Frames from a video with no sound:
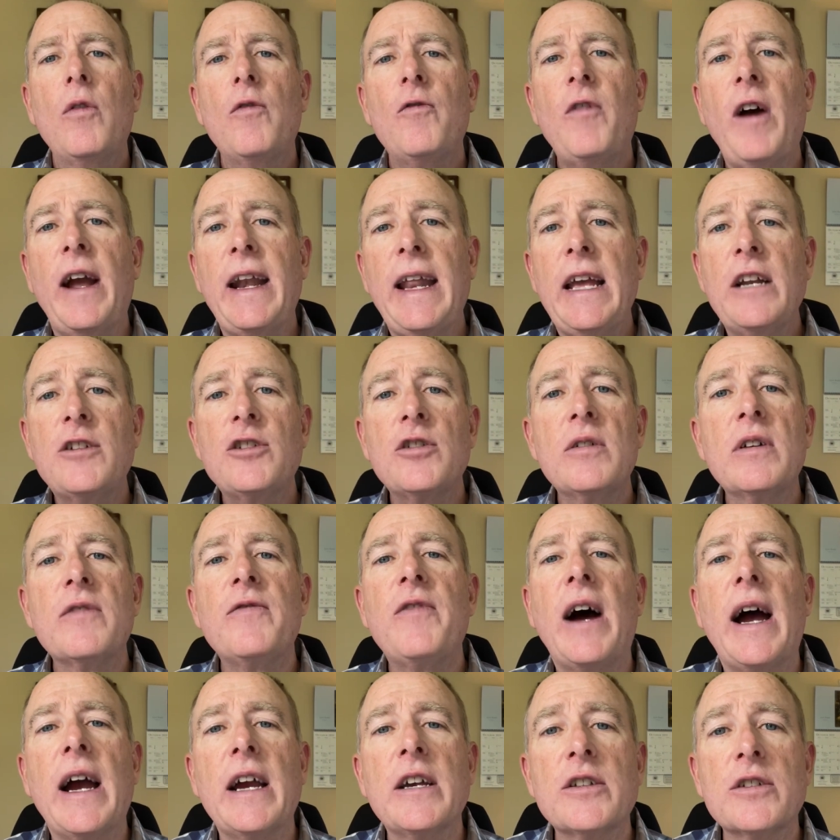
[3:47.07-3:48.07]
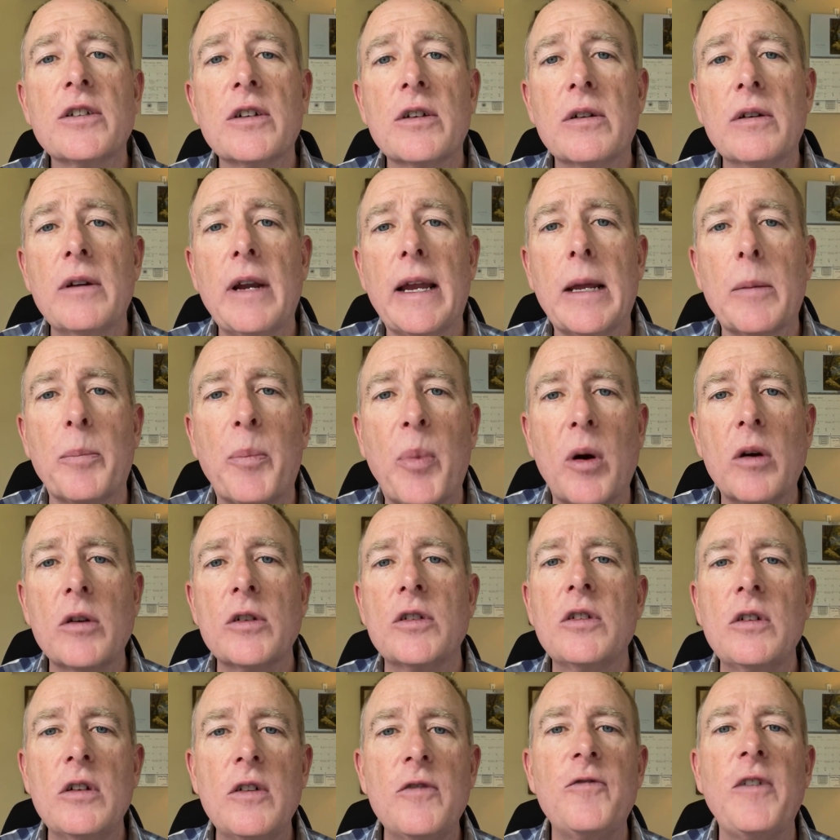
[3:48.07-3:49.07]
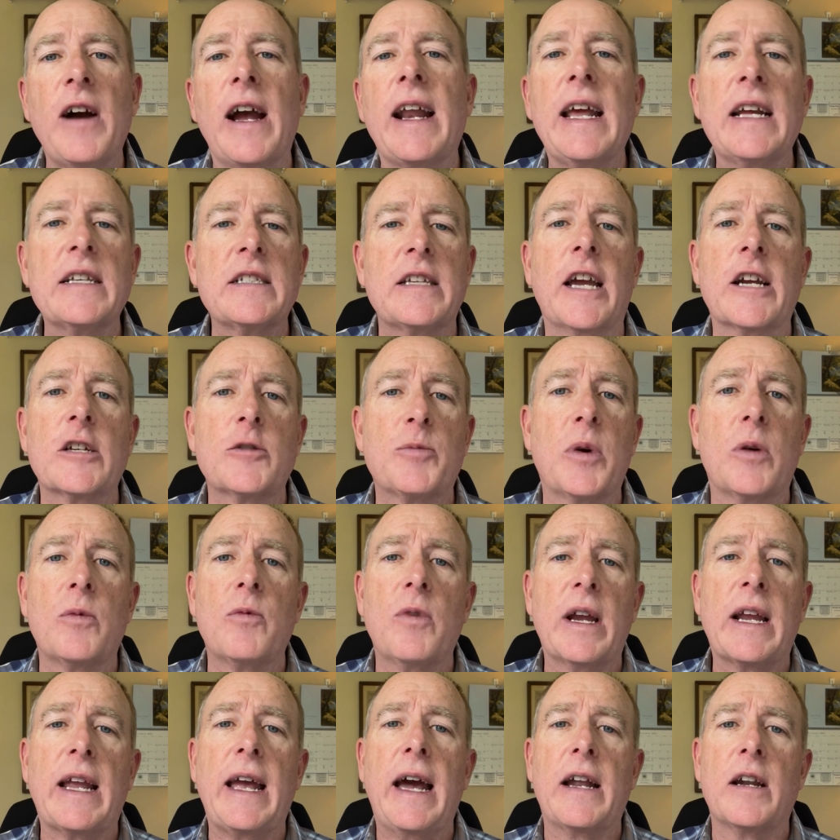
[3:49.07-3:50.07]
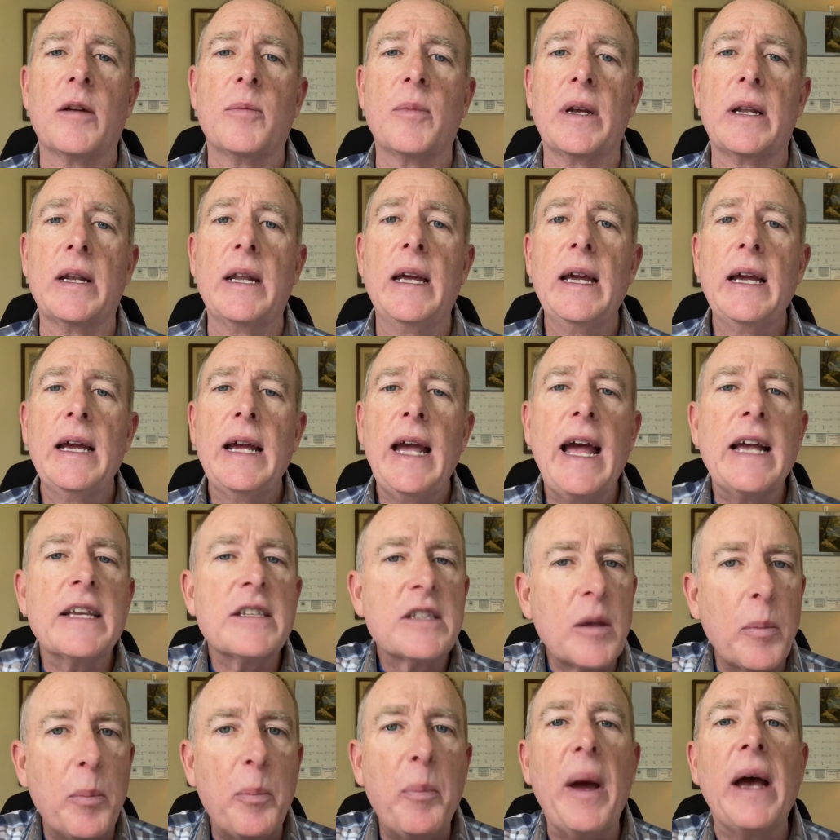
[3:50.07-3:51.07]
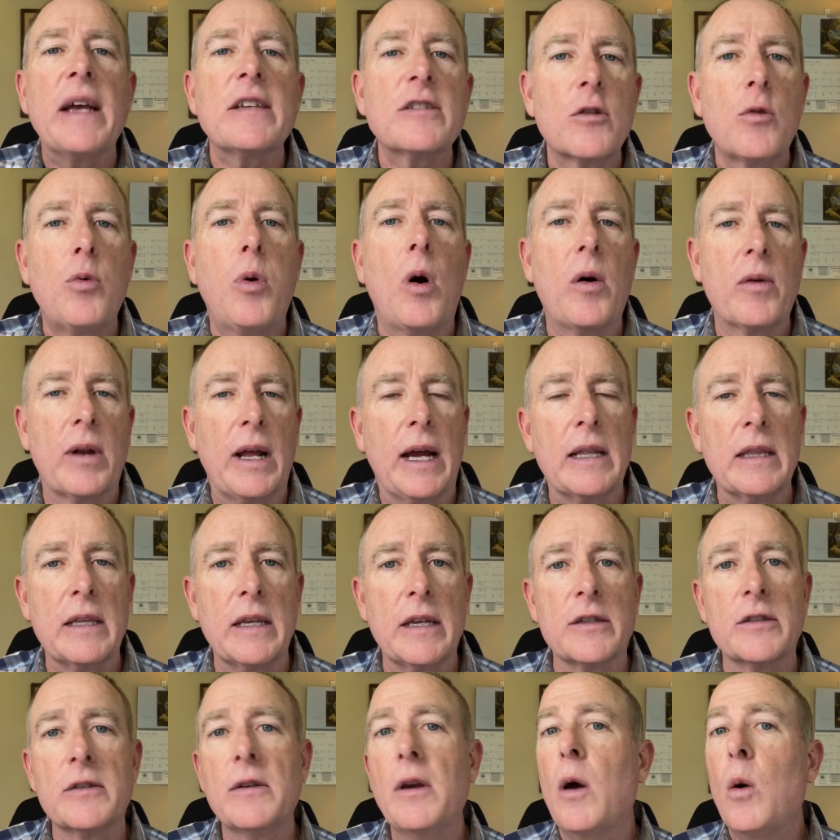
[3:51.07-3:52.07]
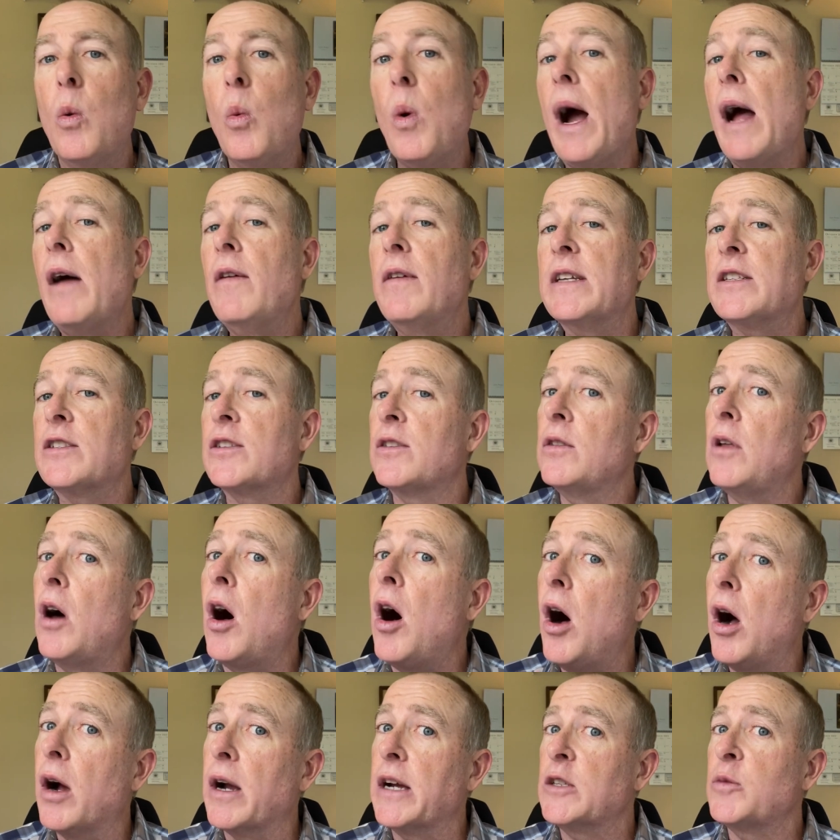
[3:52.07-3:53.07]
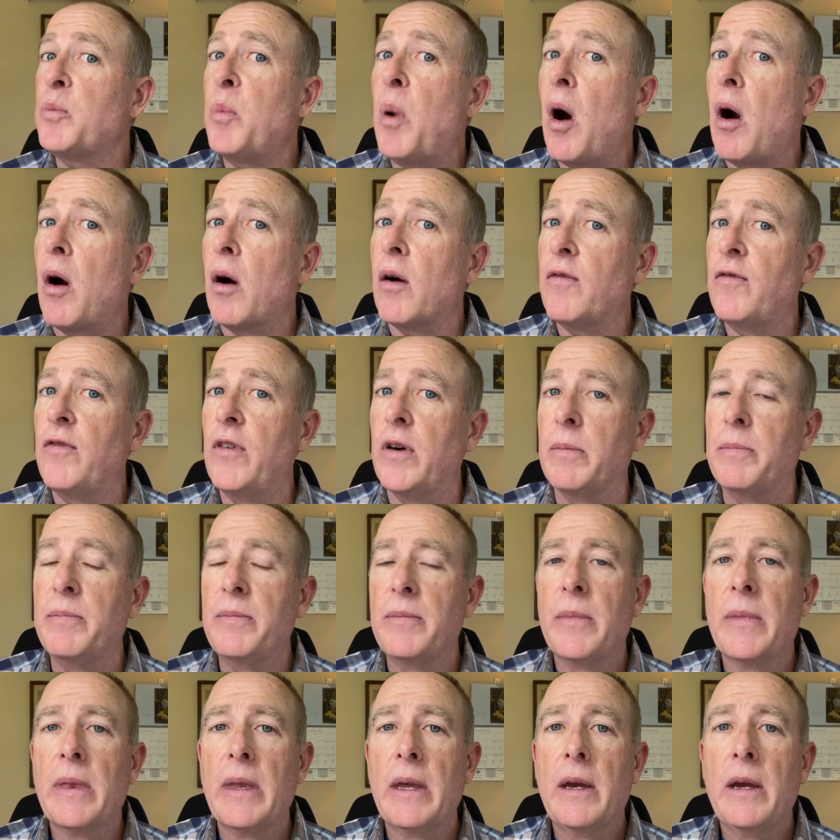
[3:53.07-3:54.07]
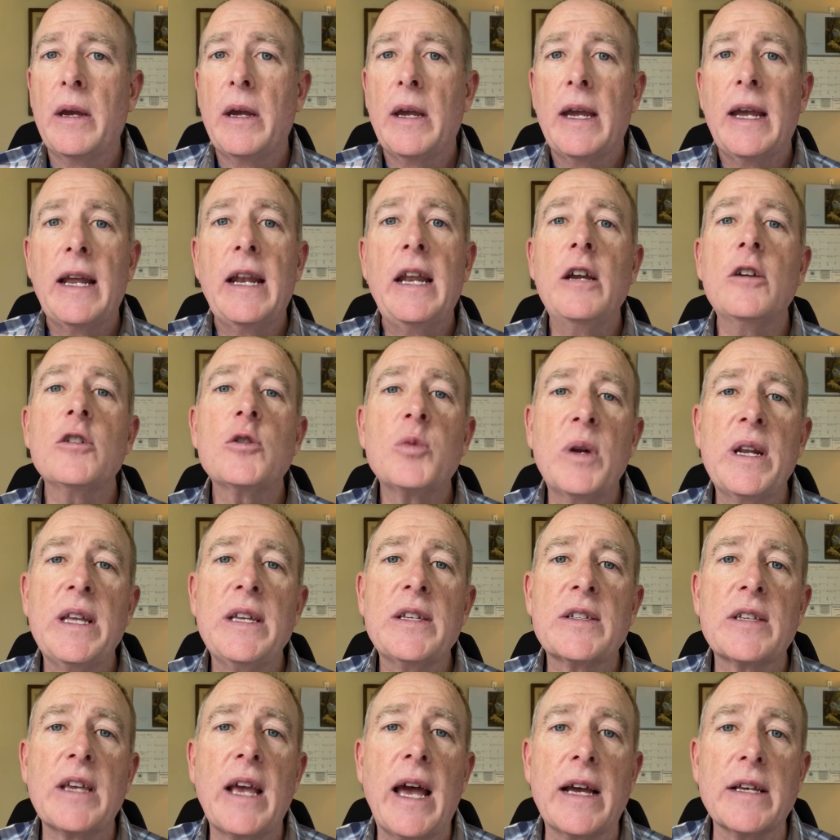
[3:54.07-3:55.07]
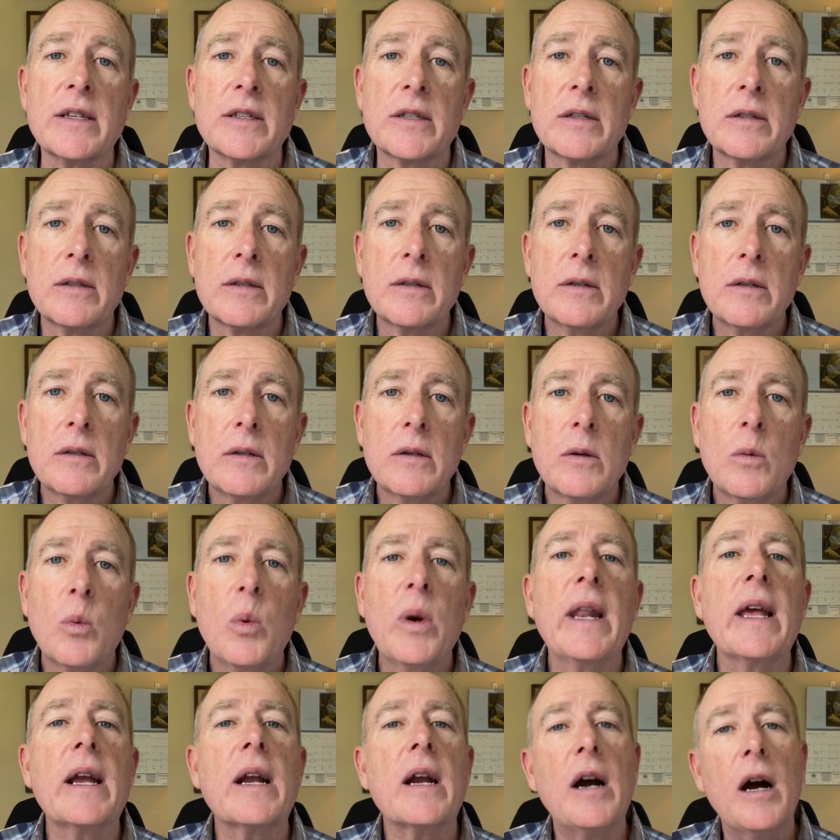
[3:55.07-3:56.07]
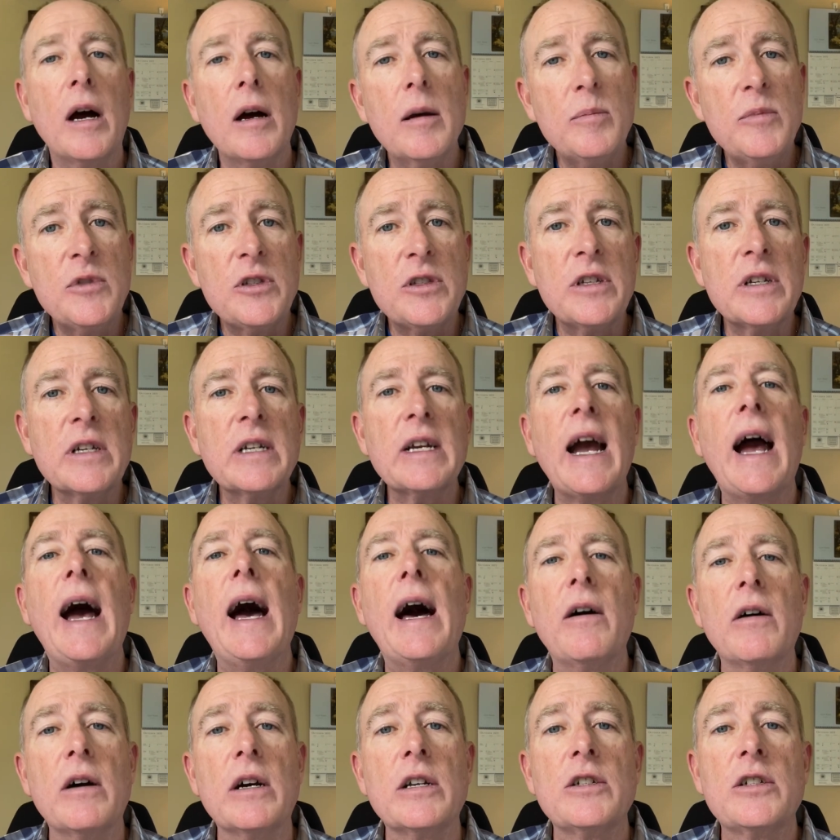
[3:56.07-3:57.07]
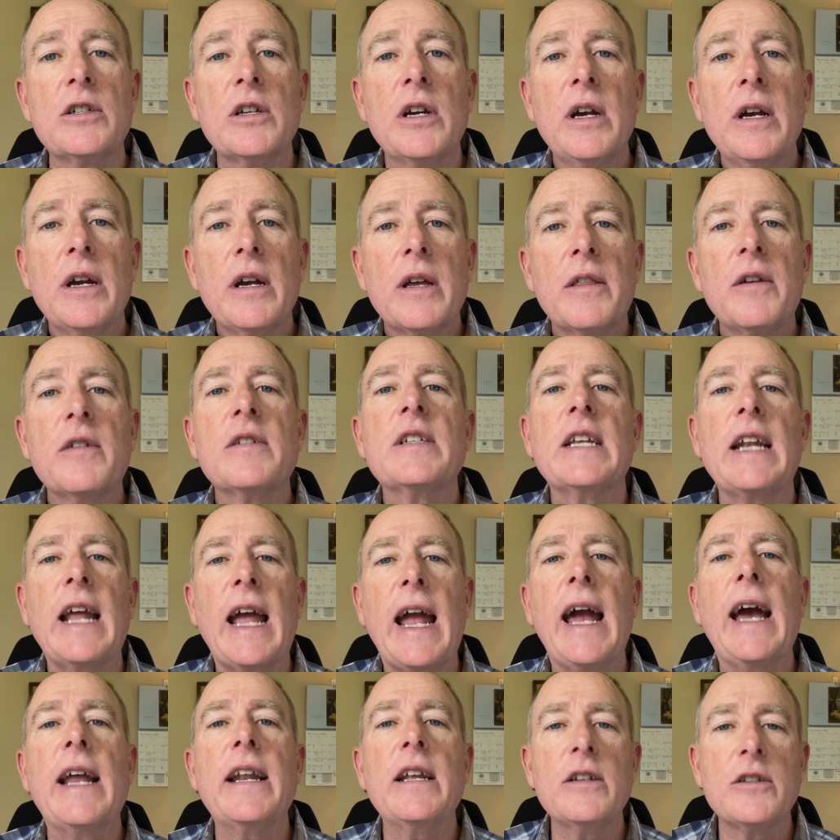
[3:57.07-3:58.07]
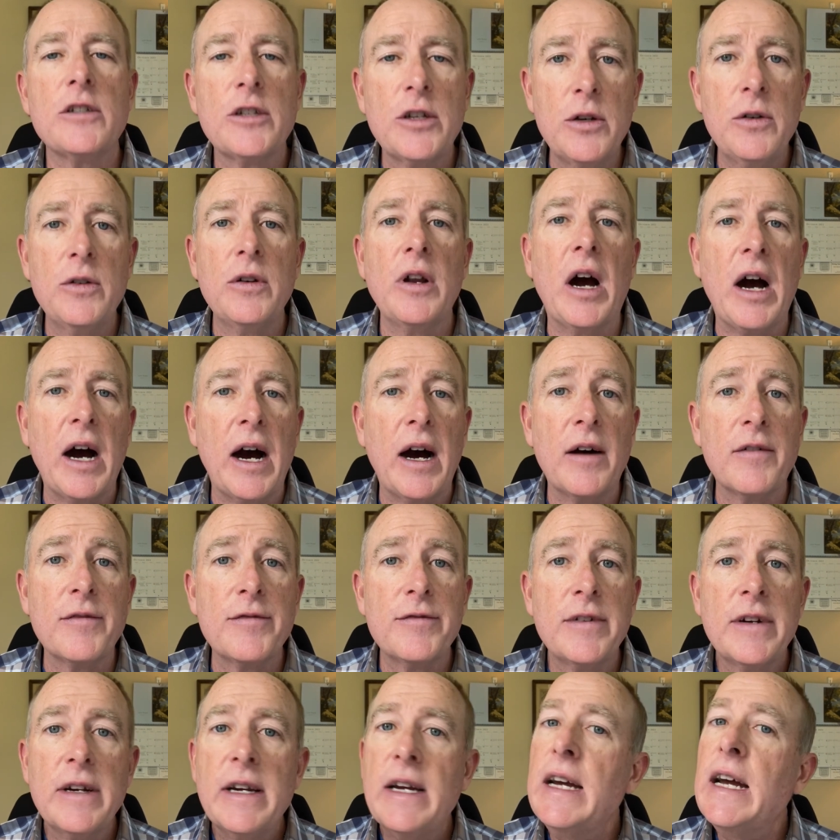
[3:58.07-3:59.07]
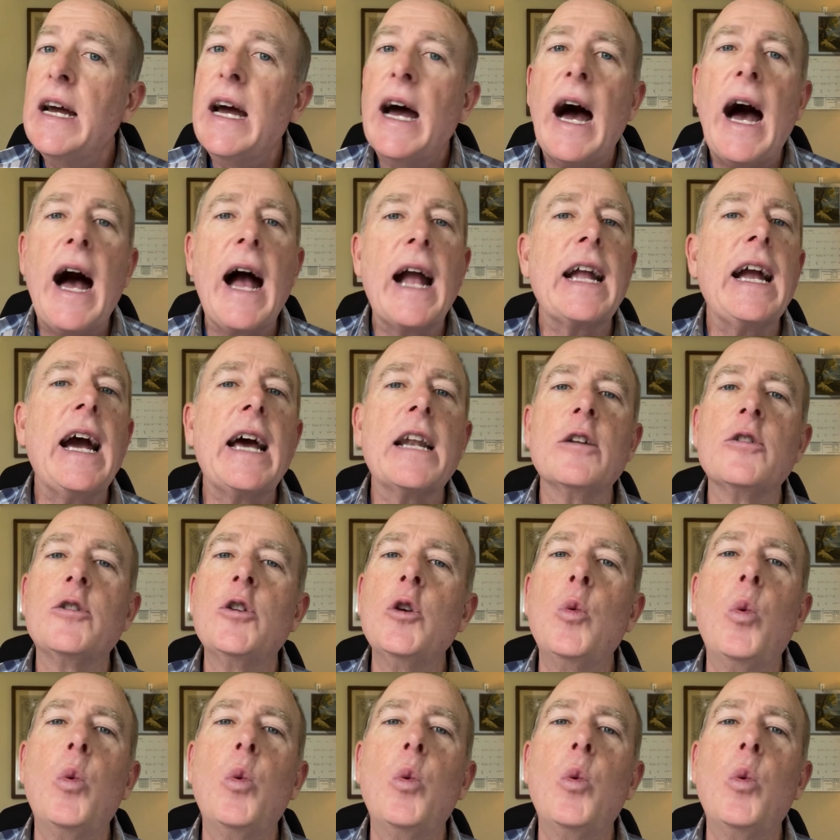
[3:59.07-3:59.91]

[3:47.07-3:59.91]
Financial advisor and personal finance expert Ric Edelman has the best quote on this. While it's long, it's powerful. And here's what he says. When it comes to college, there's an attitude of, I got to do